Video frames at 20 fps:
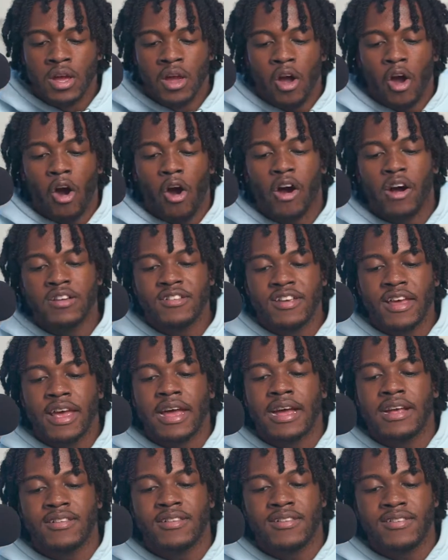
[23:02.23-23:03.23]
RJ
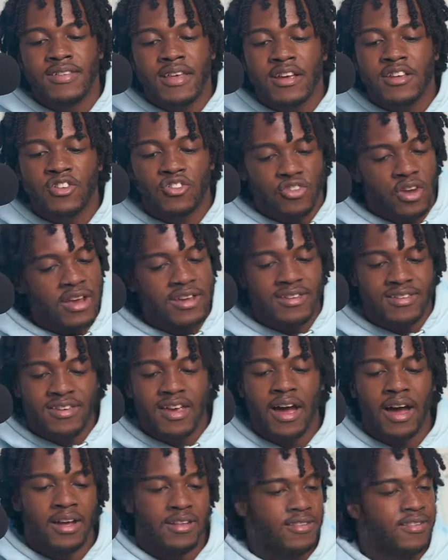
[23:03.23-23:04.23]
hit 6 straight
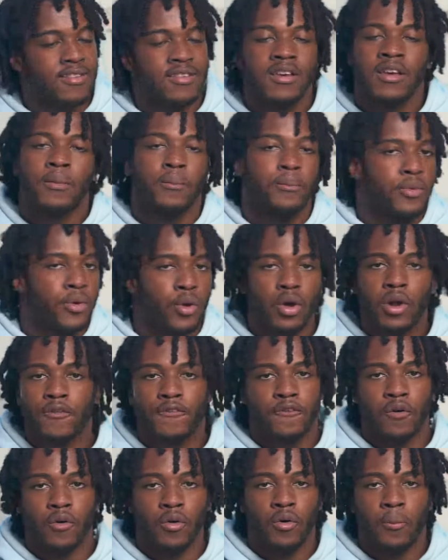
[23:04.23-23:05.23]
shots.
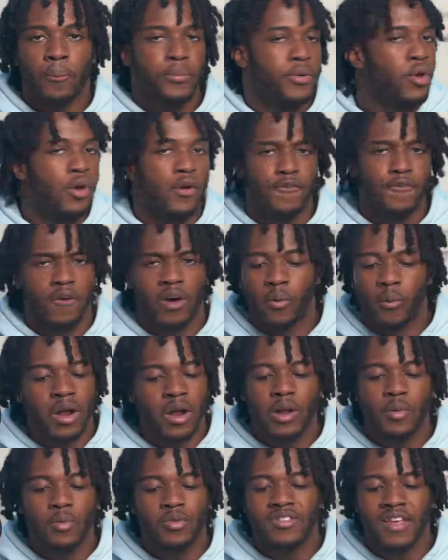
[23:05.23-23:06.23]
Beautiful. Beautiful. And one of
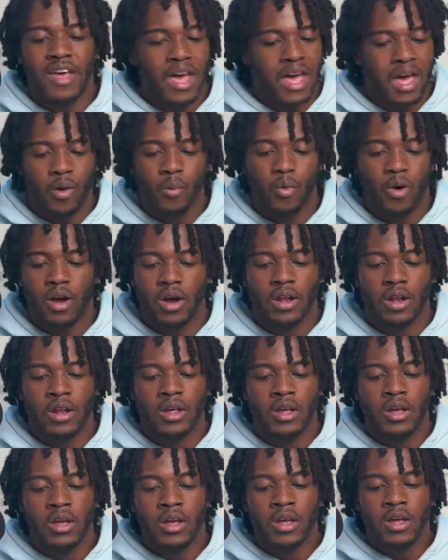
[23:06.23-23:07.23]
them was an and one.
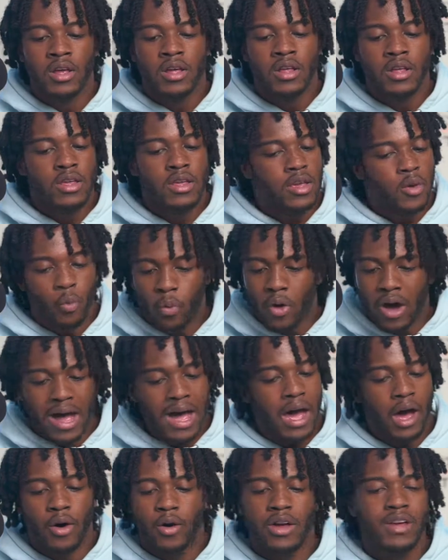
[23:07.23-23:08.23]

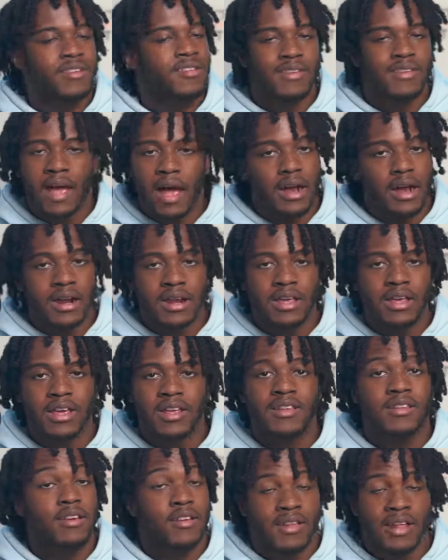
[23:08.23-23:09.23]
Wow, exactly. He
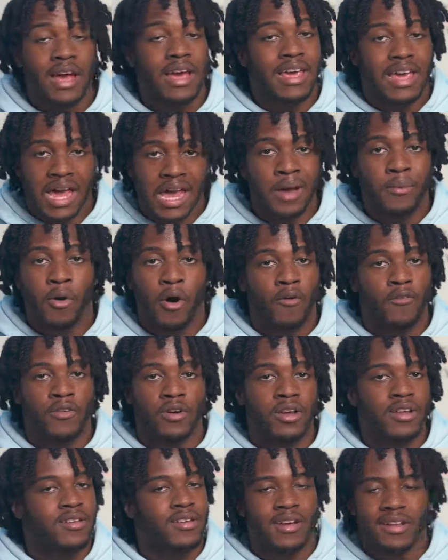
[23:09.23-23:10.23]
took that game over. He
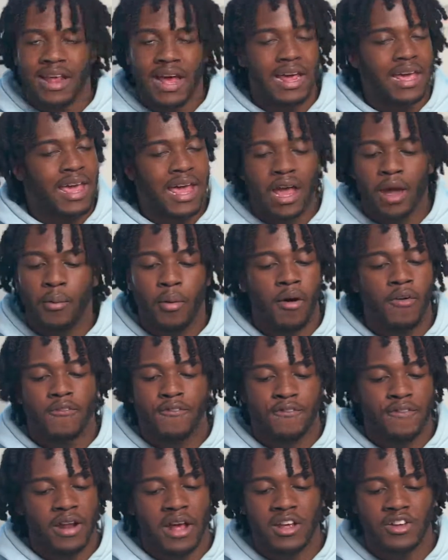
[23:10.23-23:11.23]
took that game over for
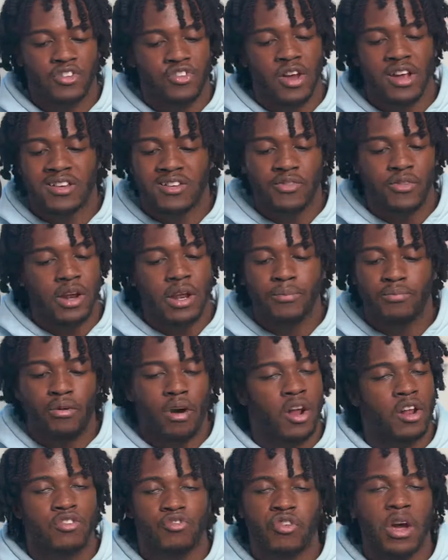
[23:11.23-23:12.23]
that stretch and really brought
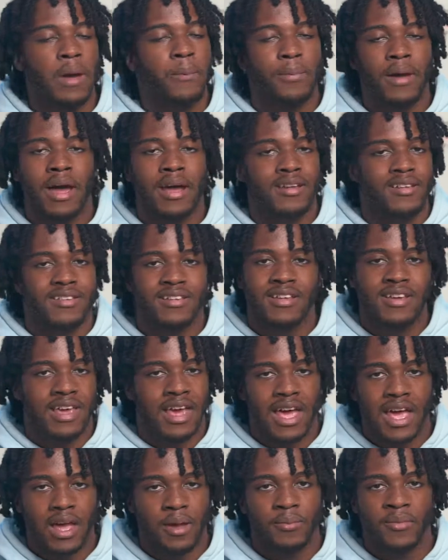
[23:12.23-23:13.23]
us right back into the
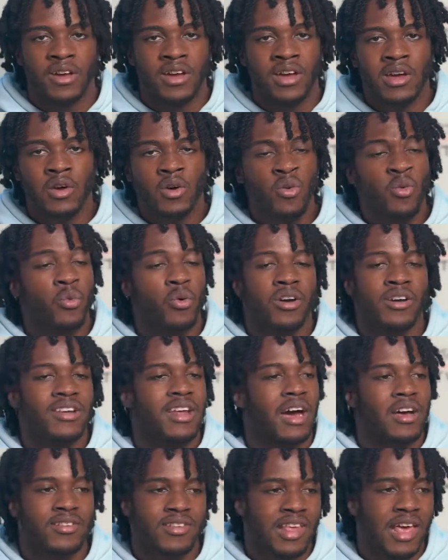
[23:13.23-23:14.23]
game. We were
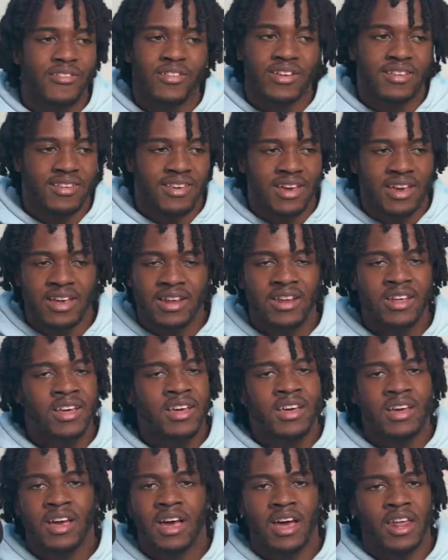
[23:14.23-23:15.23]
down 17,
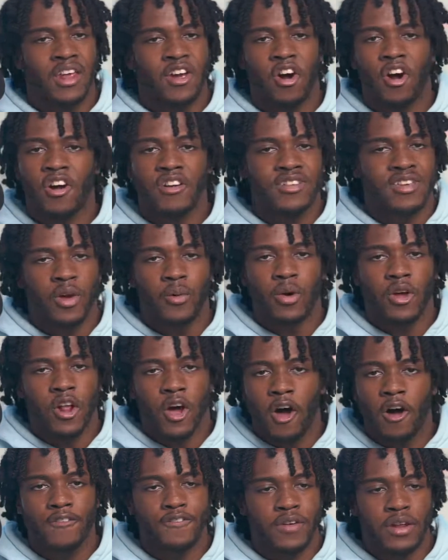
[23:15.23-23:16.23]
and then RJ went
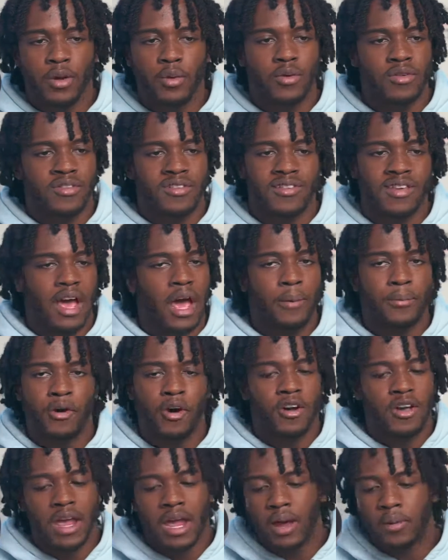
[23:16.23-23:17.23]
off, and it was a tie ball
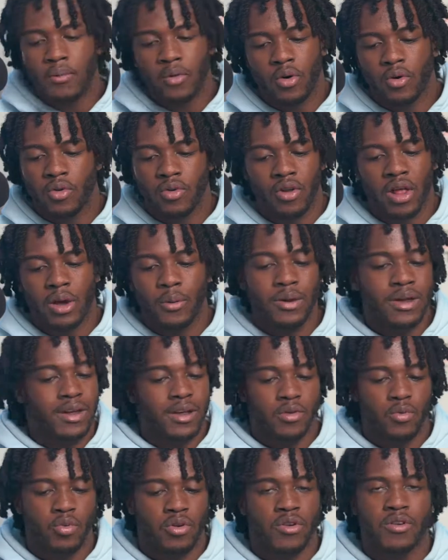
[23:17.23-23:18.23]
game, or like we
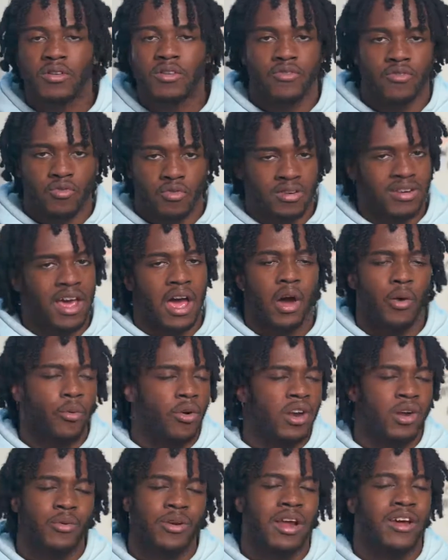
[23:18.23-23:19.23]
were down 1
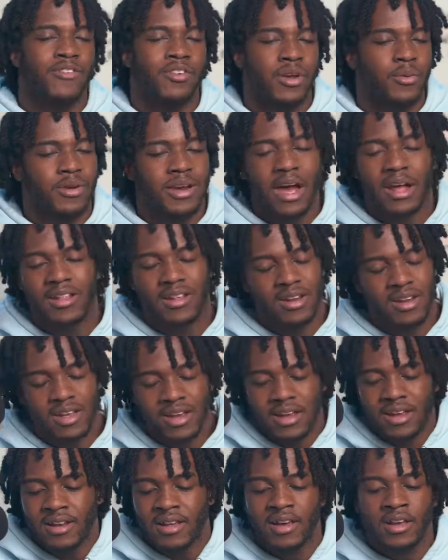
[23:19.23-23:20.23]
or whatever. Then we got the
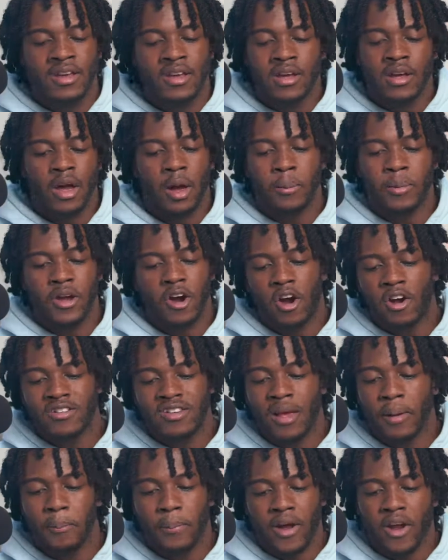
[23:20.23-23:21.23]
lead. I mean,
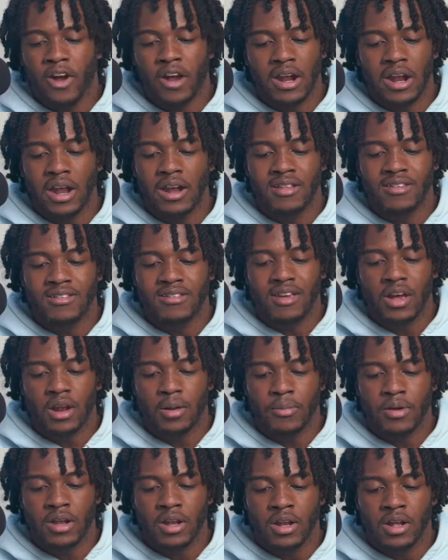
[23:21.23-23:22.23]
RJ Barrett, ladies and
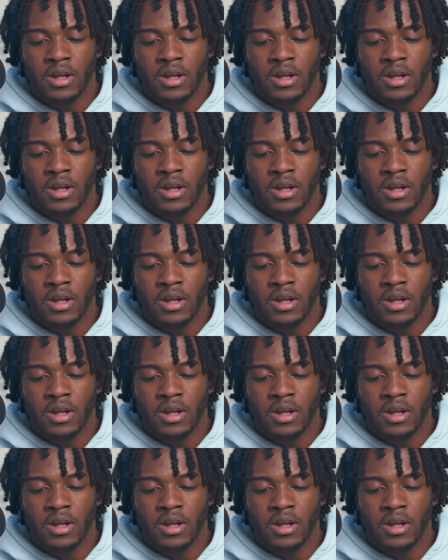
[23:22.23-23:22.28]
gentlemen.